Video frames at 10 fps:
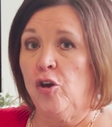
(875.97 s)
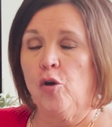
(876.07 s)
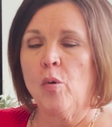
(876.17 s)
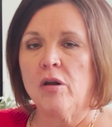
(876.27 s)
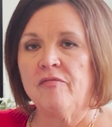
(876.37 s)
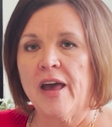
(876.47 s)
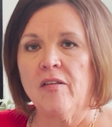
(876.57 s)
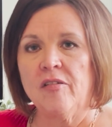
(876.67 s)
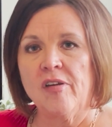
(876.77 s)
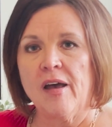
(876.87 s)
you on
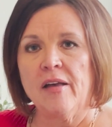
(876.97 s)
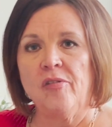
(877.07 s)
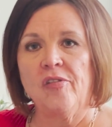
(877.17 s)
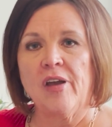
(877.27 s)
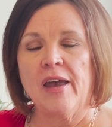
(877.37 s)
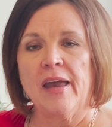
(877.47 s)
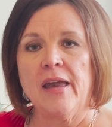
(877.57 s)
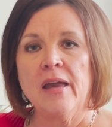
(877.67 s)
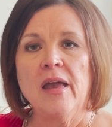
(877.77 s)
Valentine's Day.